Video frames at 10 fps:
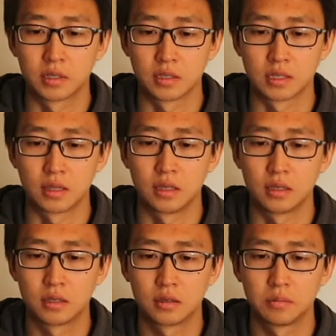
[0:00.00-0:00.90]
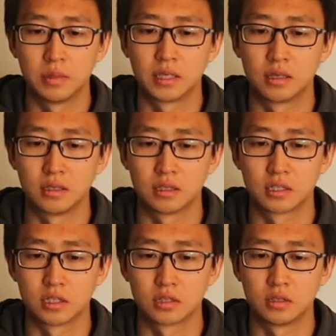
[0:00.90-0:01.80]
because I think making a
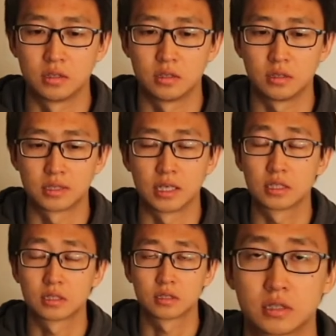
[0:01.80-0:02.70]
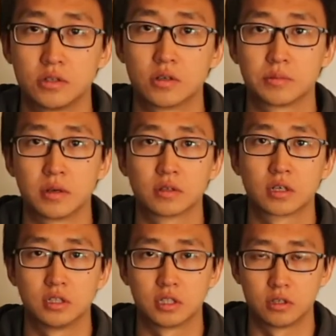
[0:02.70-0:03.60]
decision takes serious amount of
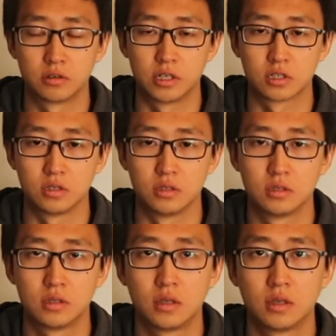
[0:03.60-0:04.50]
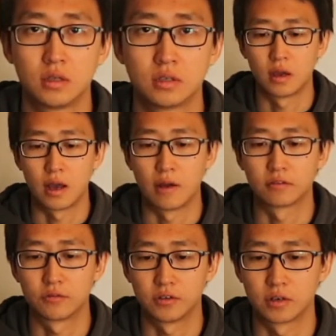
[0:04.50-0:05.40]
consideration.
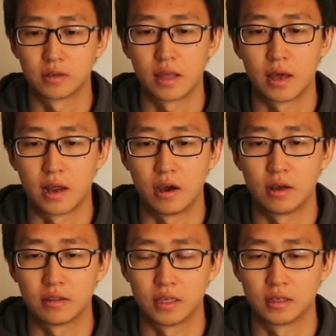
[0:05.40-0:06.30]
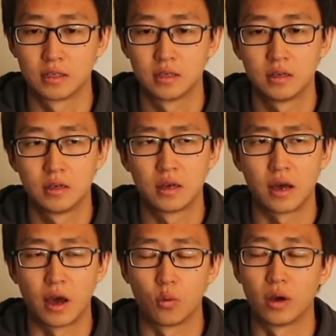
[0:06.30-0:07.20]
After figuring that out, I think
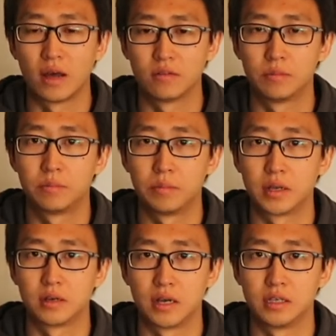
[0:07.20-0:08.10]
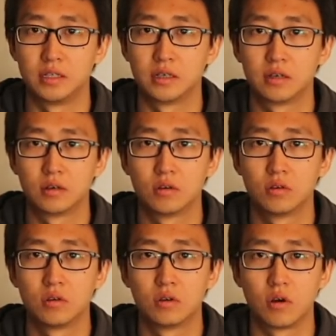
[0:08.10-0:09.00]
I will have a better idea
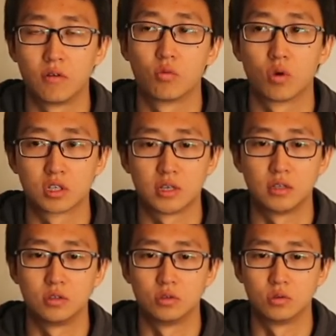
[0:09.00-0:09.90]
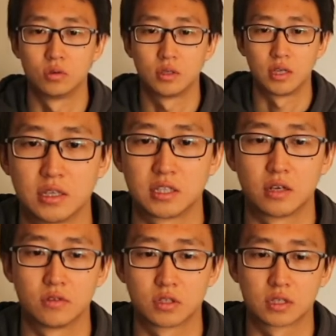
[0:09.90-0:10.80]
of what should I do
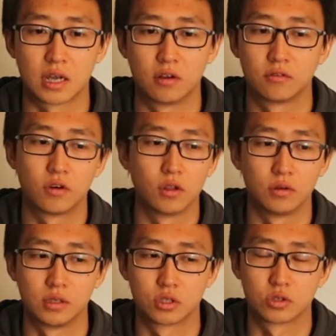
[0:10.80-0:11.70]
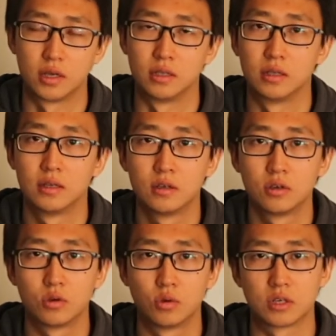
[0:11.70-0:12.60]
instead of just kind of following the trend,
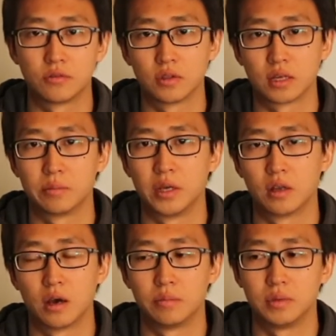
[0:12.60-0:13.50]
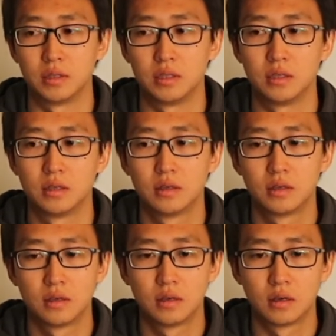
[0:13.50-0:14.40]
which I feel like may not be
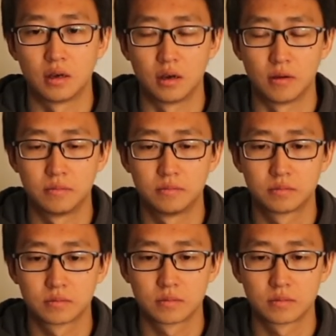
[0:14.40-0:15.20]
the um,